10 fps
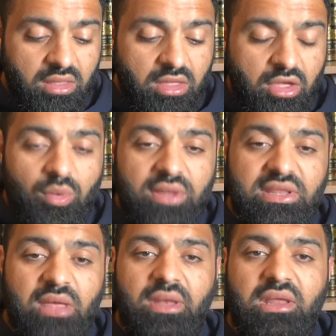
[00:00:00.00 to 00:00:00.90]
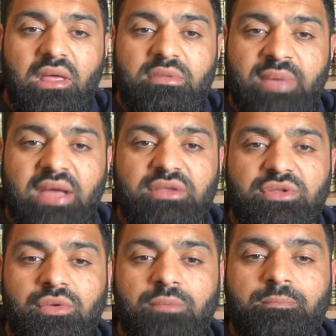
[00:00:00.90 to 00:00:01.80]
When that money comes back
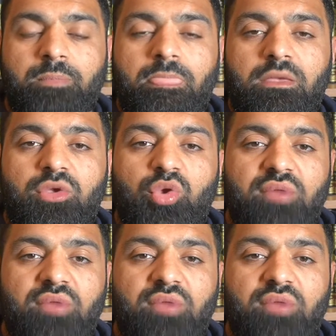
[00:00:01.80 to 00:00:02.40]
to you, you